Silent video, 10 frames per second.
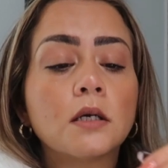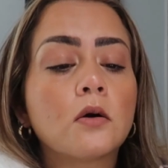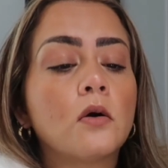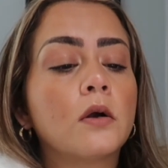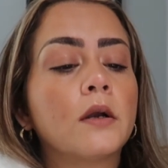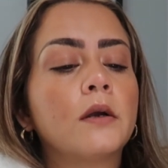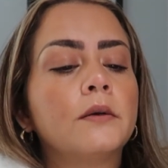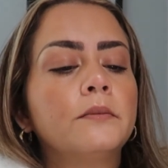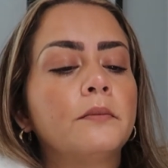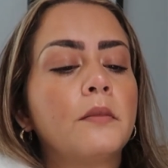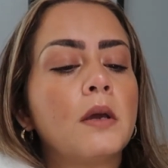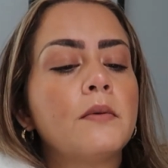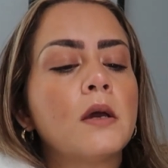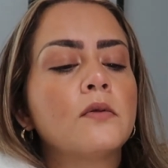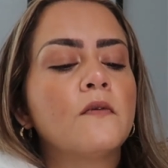the corner.
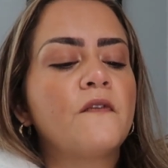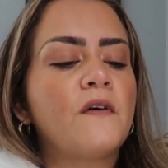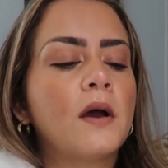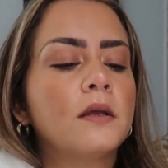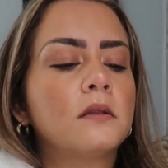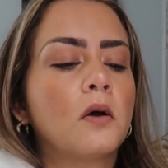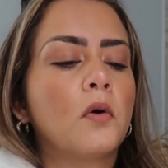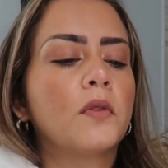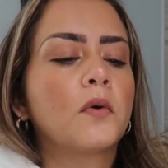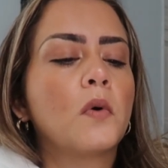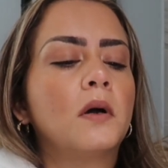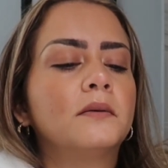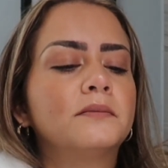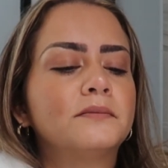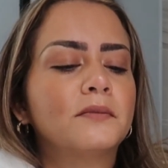Maybe I don't find the other one.
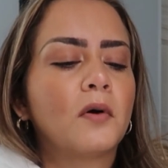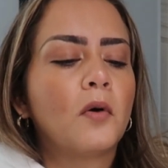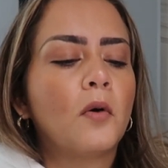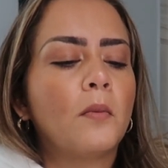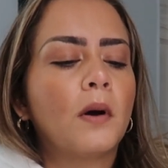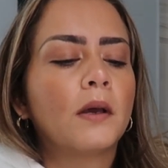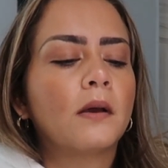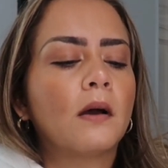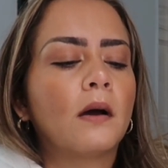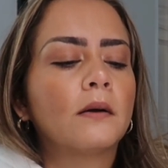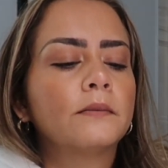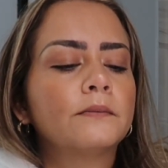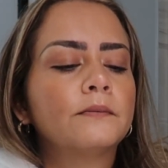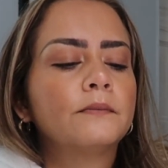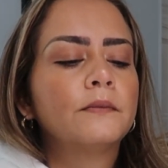Oh my God.
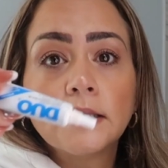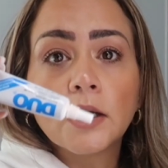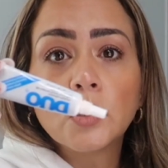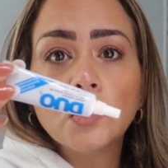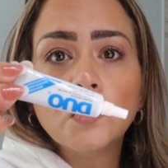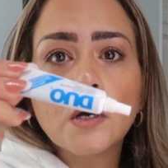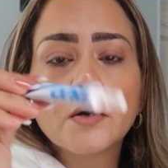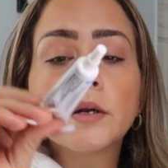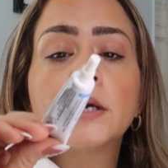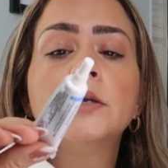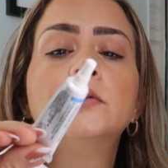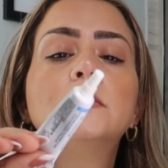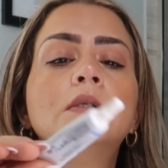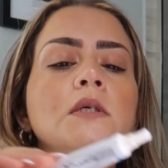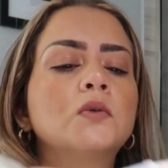The glue I'm gonna
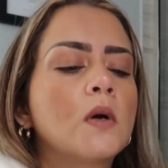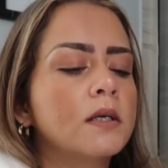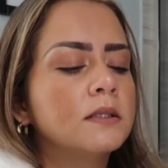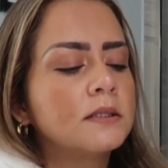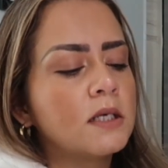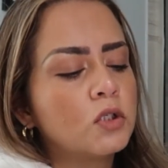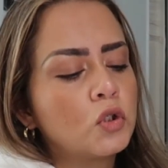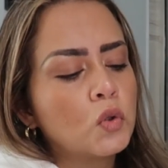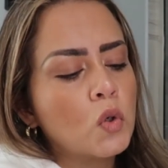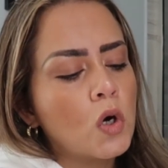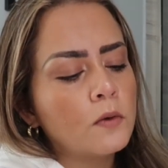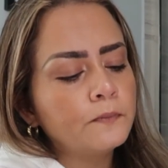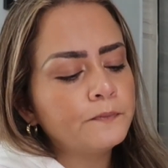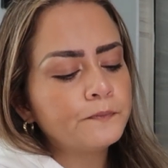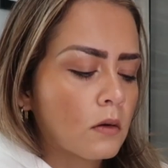use, this one is the
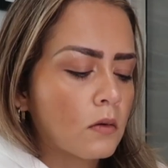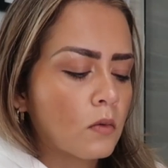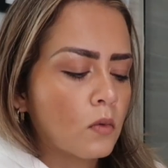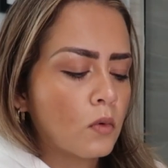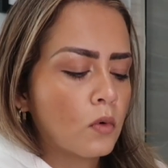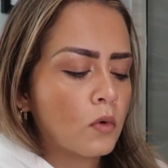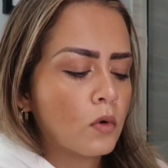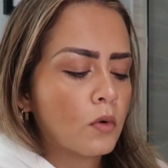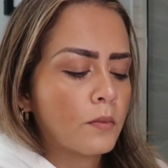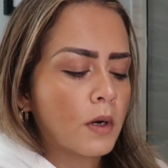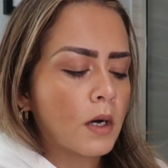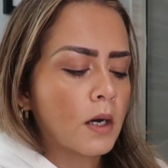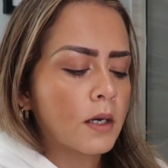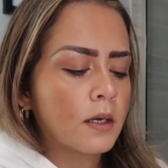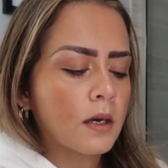Duo. Oh
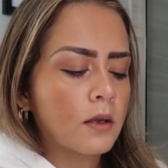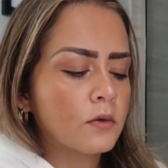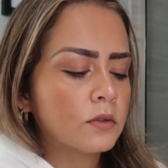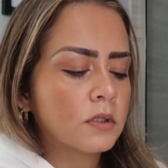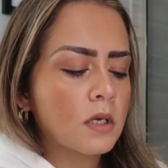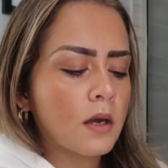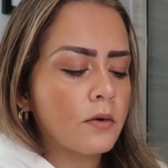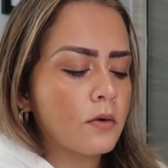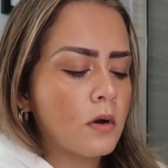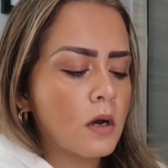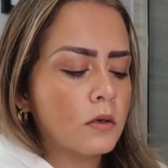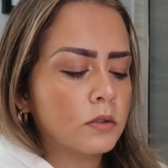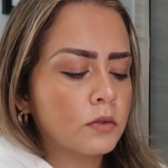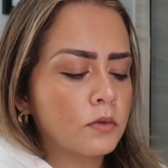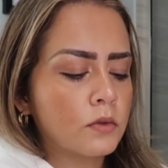my God. You see, I don't know
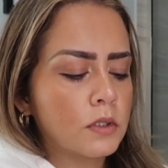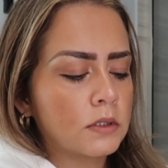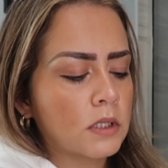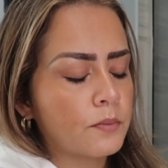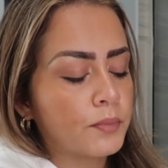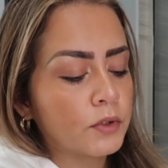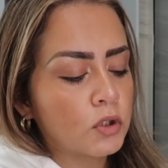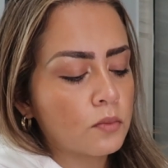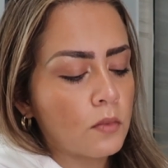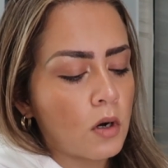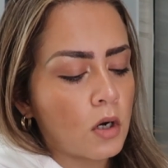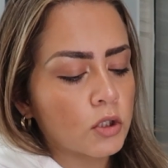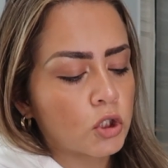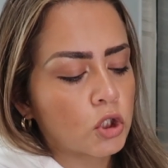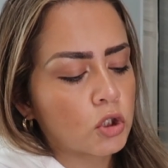how to do this. I put too
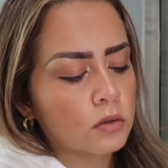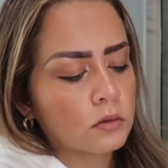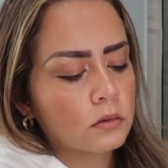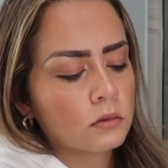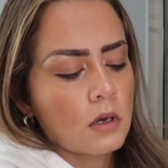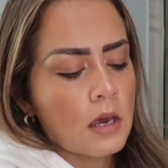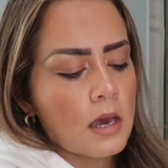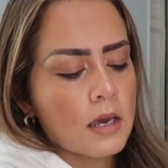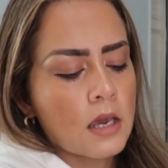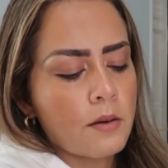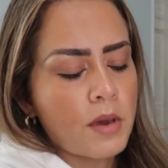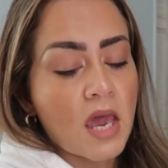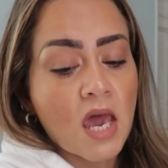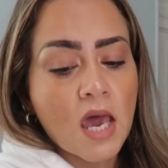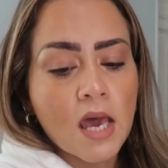much. I'm a
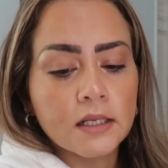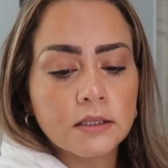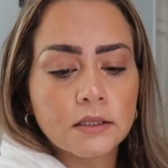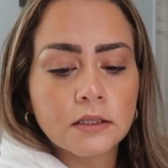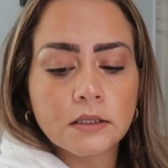mess